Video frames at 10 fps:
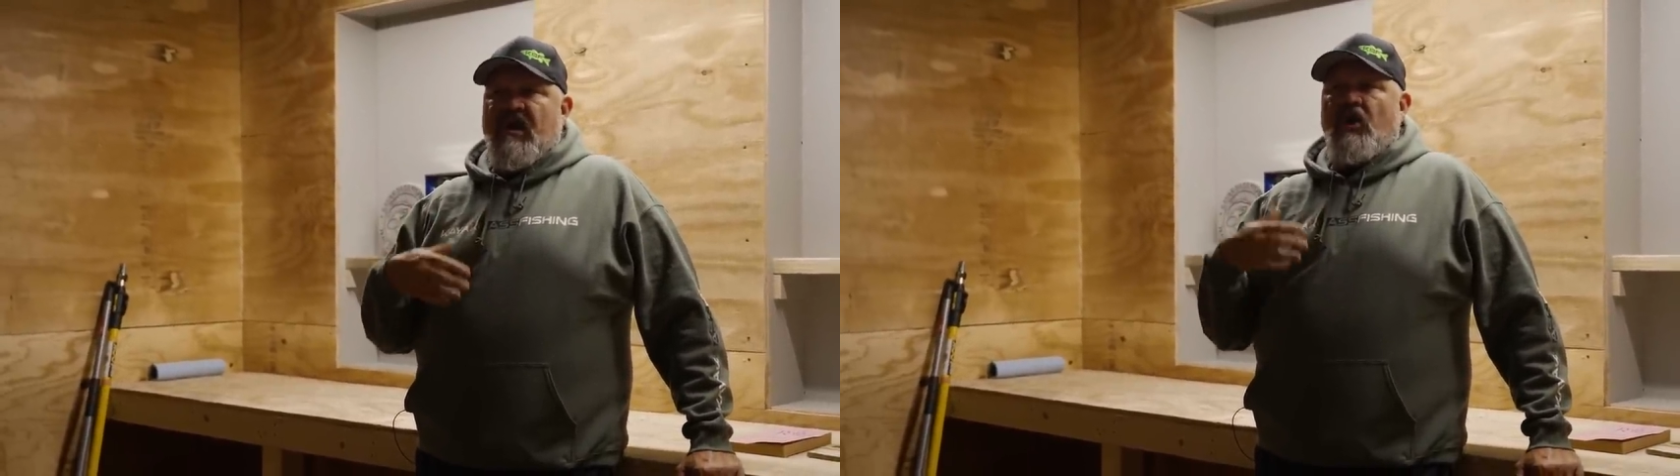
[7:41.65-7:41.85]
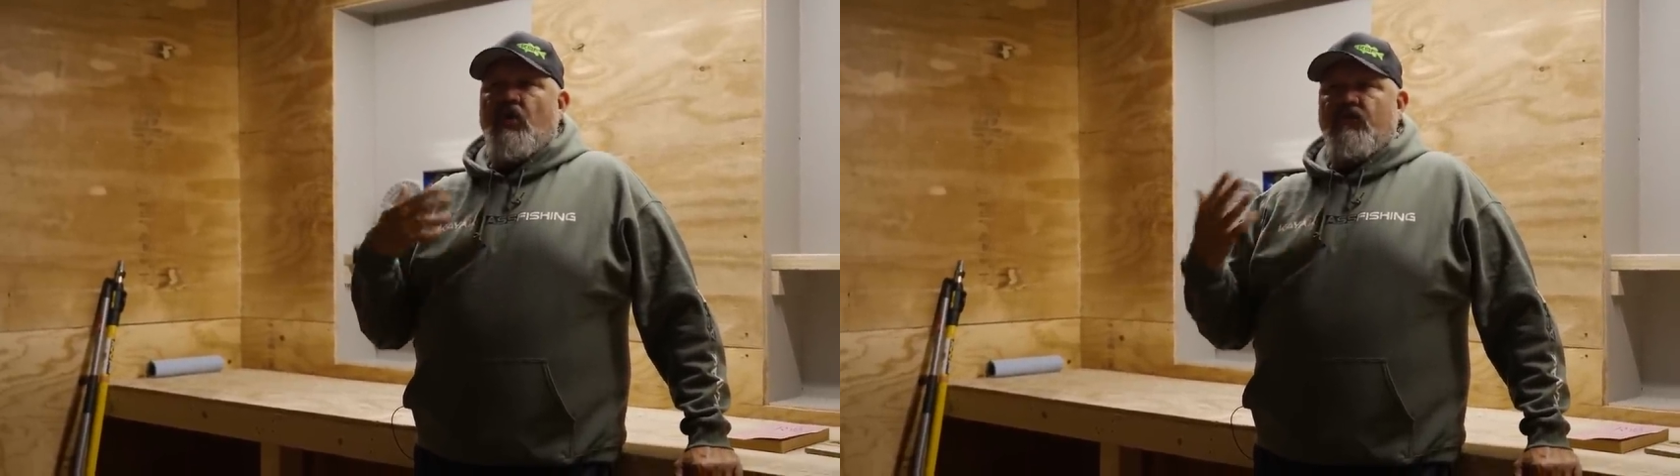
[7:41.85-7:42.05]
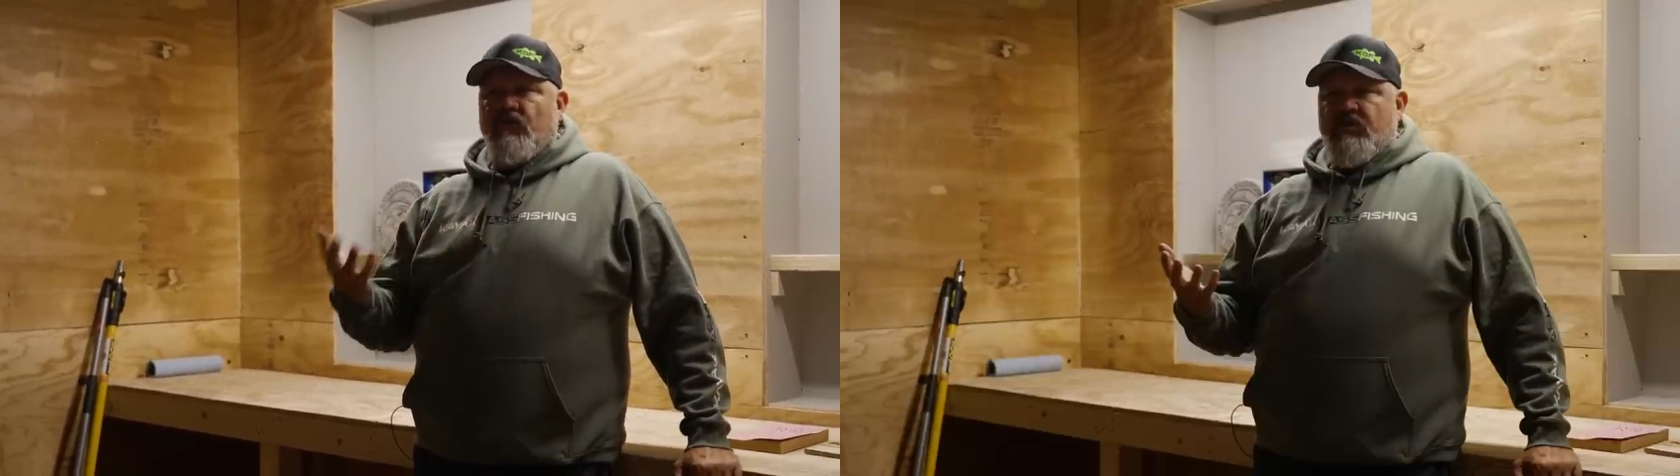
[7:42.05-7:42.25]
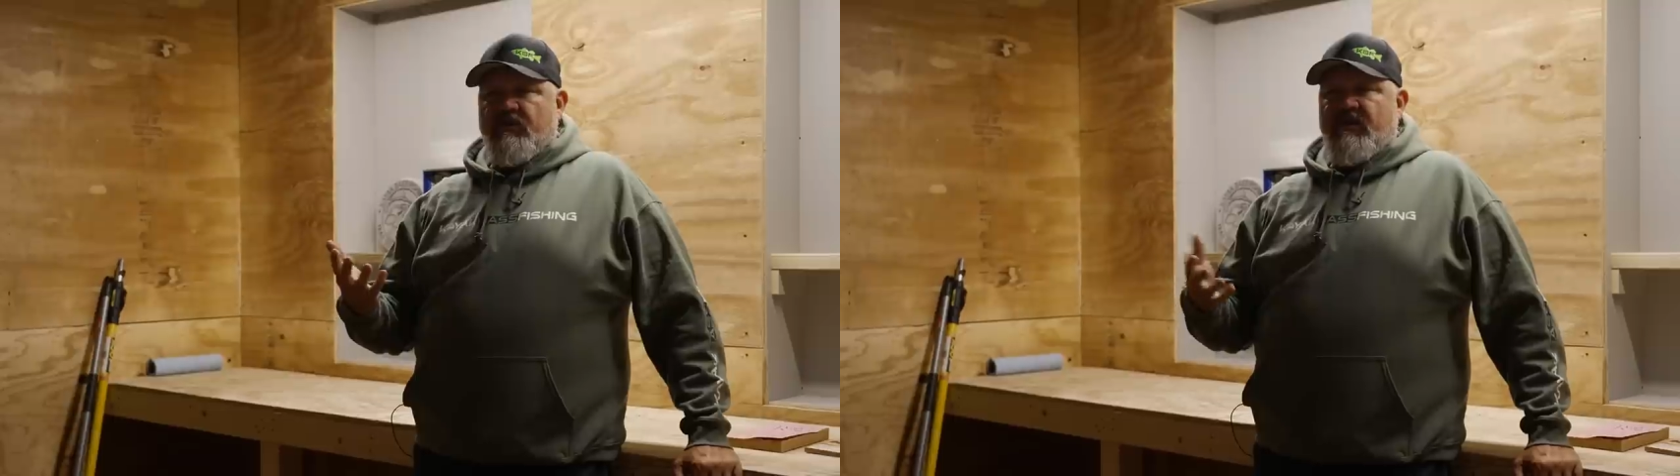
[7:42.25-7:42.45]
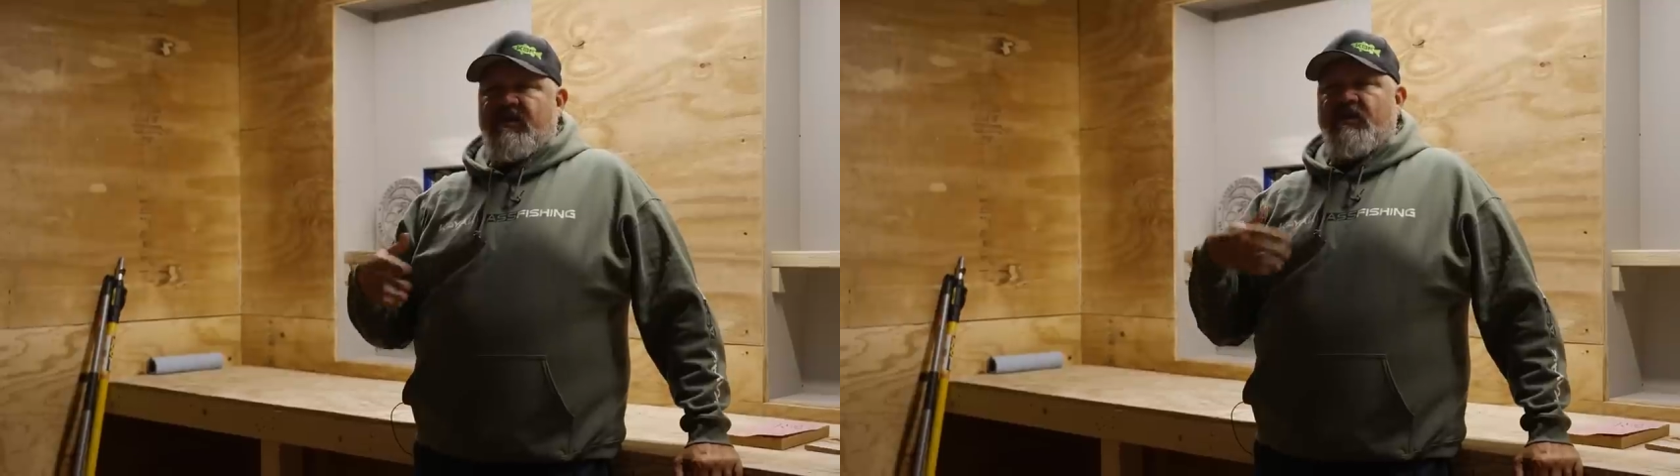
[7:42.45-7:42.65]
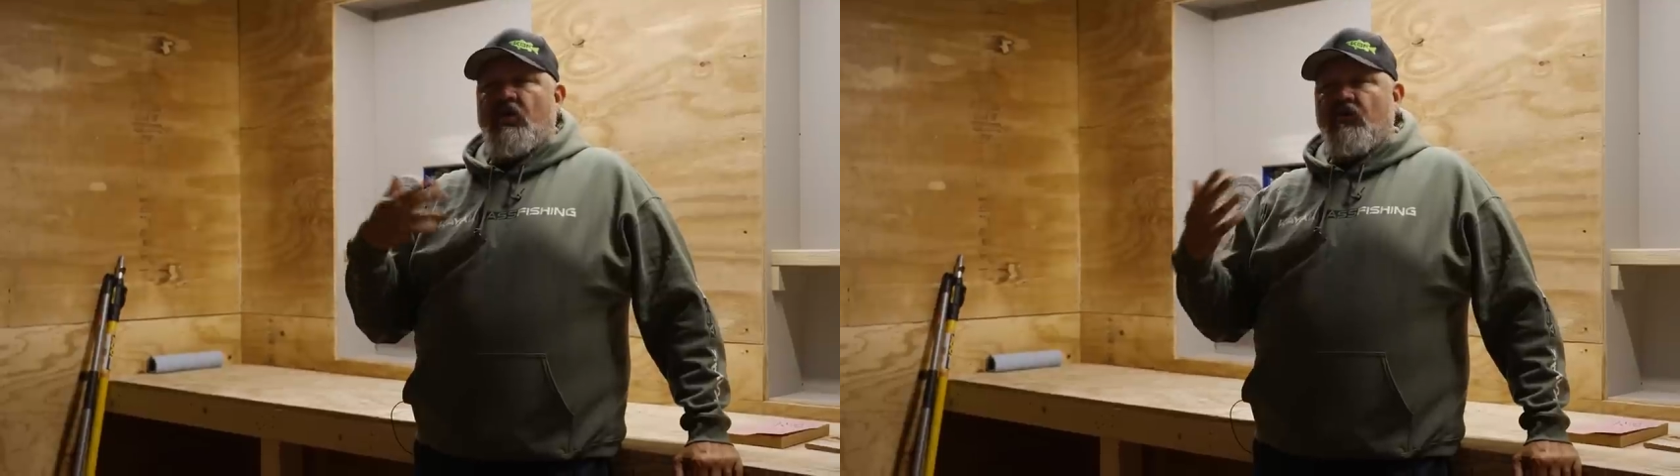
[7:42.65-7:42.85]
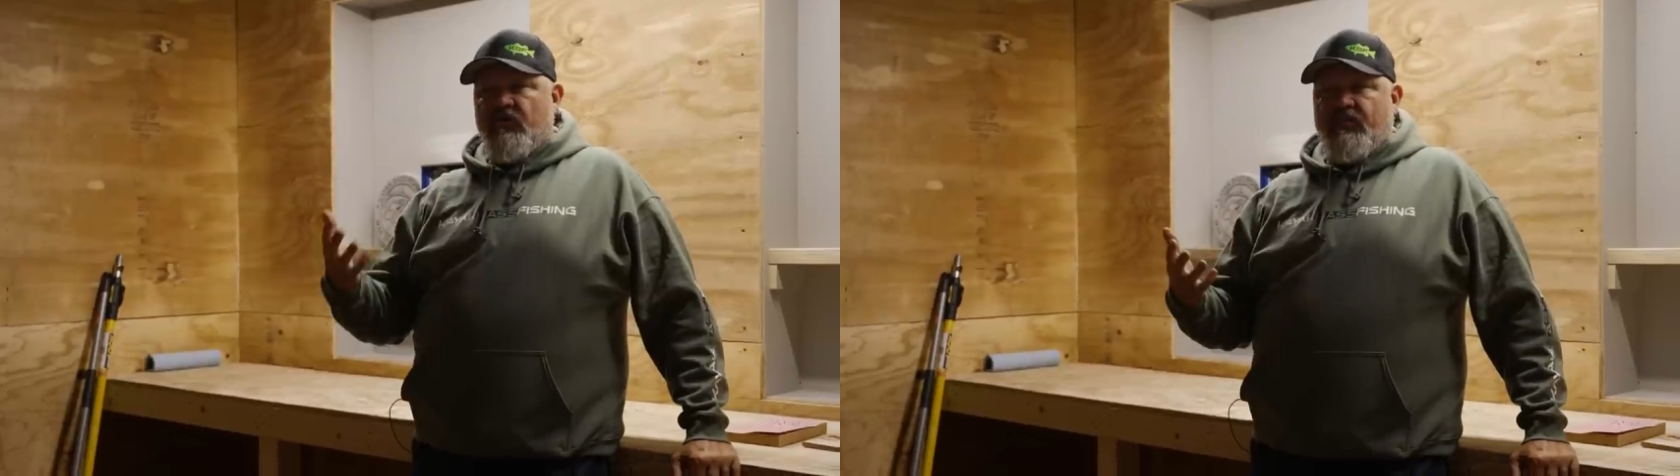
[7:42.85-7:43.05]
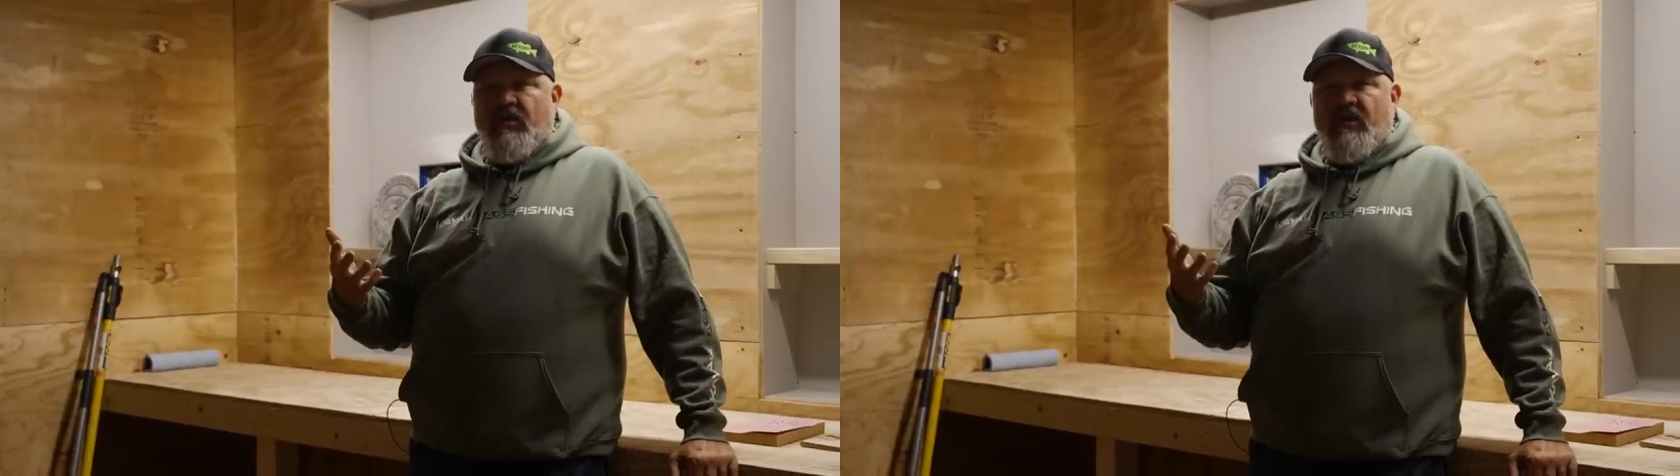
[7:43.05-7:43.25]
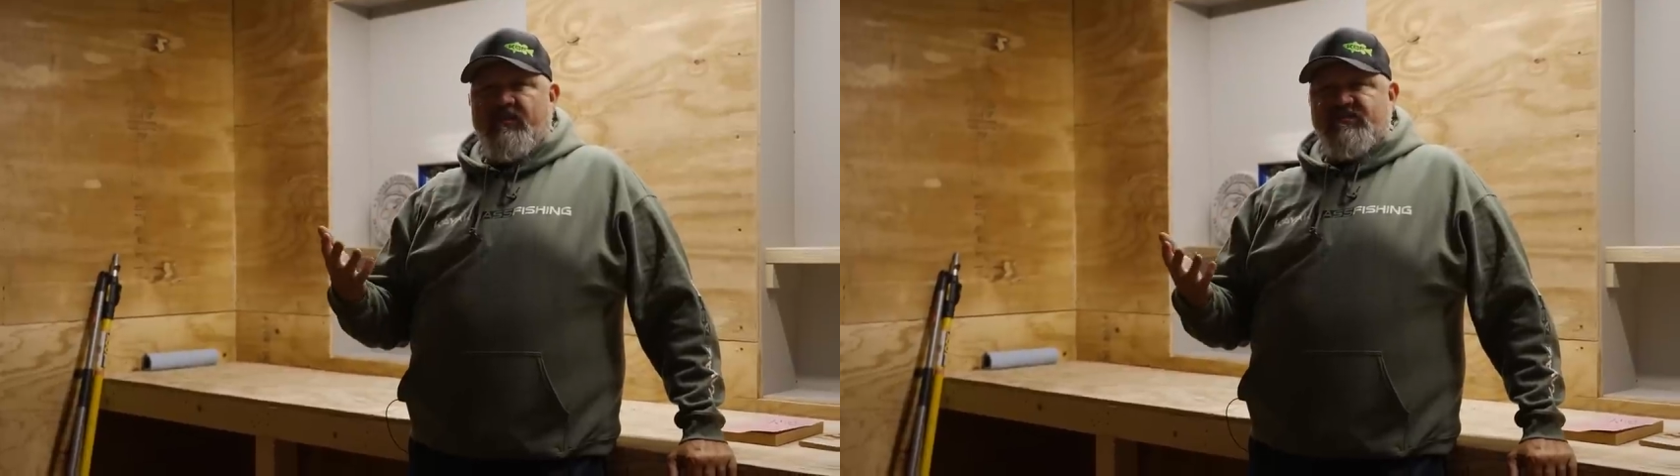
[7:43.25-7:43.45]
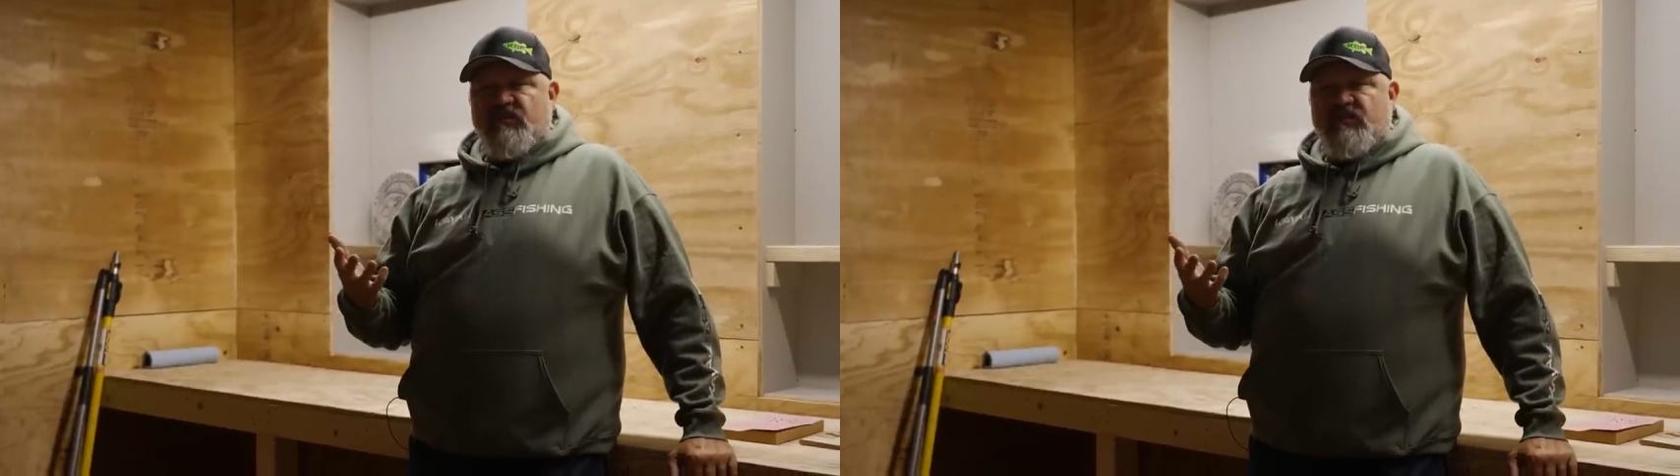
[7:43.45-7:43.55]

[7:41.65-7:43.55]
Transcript: I overcommitted, overpromised